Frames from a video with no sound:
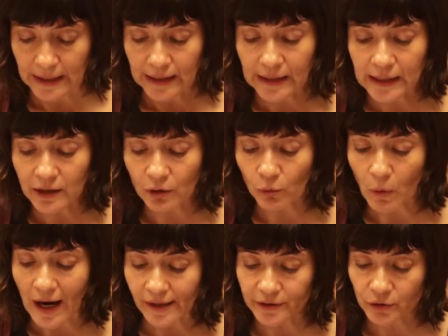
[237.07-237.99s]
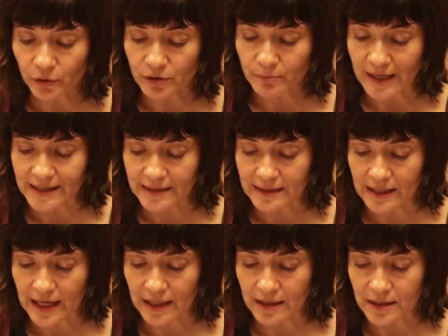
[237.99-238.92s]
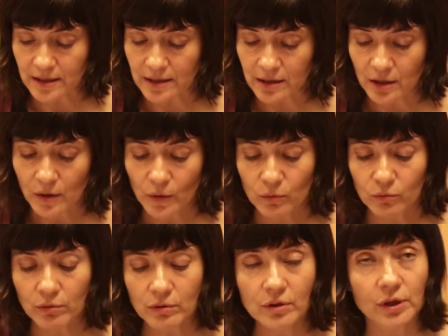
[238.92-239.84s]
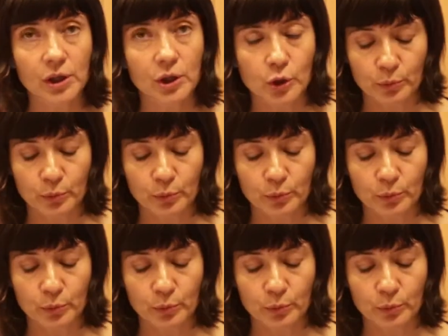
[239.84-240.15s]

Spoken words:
Neither wild nor domesticated, ruderal